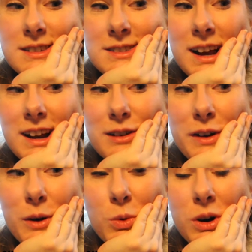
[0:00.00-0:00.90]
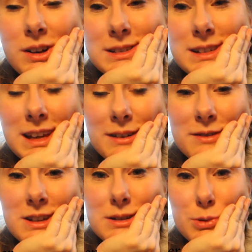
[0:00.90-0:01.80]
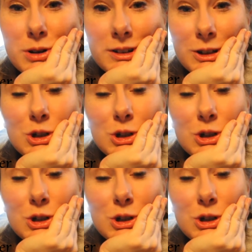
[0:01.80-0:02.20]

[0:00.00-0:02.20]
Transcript: decide if I want to give this book a